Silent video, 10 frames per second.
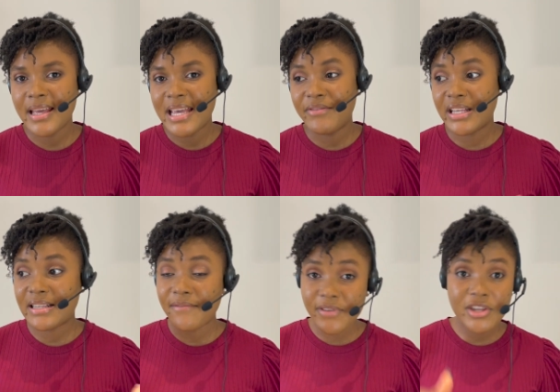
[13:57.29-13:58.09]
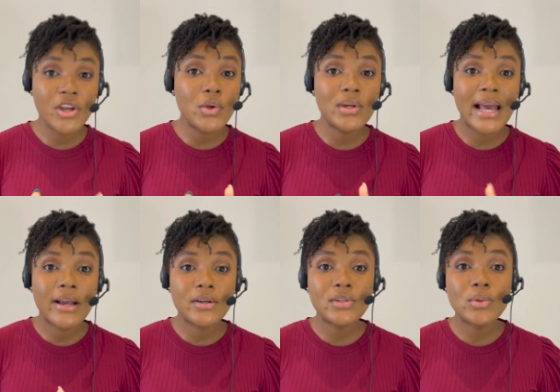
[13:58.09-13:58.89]
If there's a video you would like
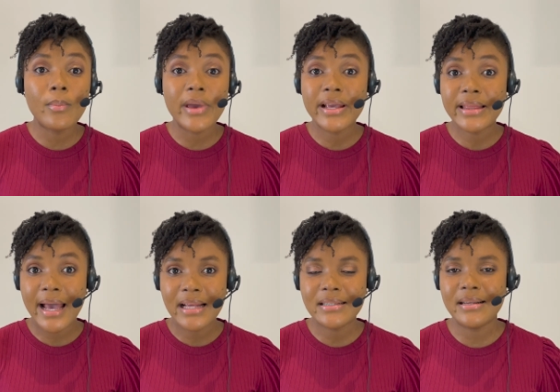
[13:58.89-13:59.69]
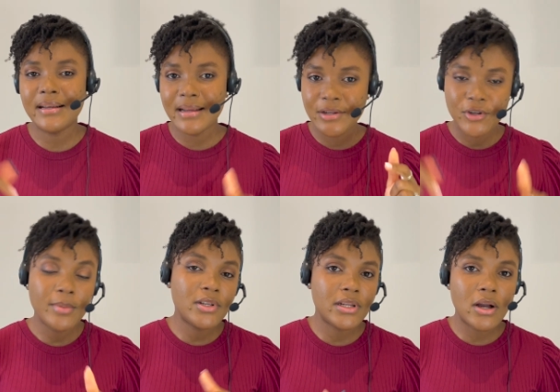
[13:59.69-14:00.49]
us to make next, drop
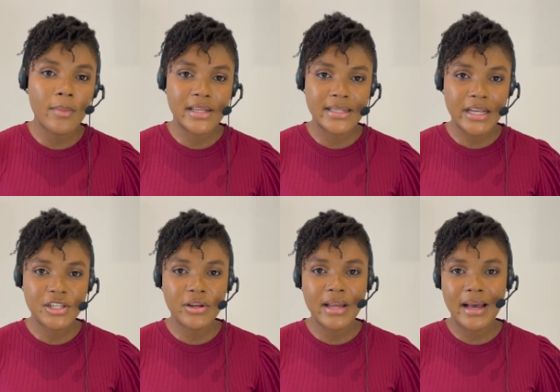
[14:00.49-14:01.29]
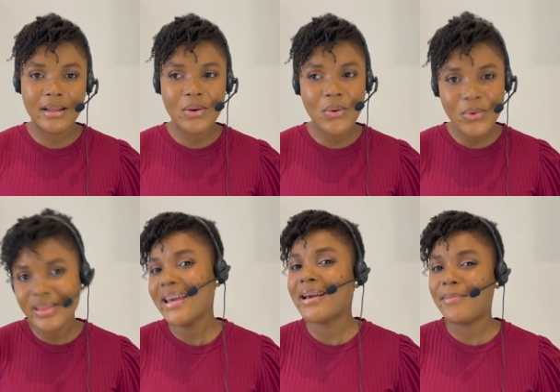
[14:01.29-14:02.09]
it on the comment section and we'll
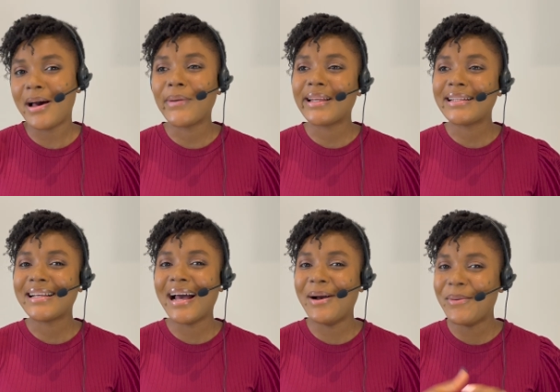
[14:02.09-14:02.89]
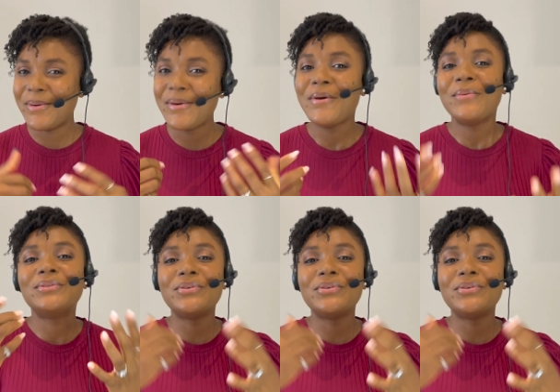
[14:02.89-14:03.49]
think about it. We'll do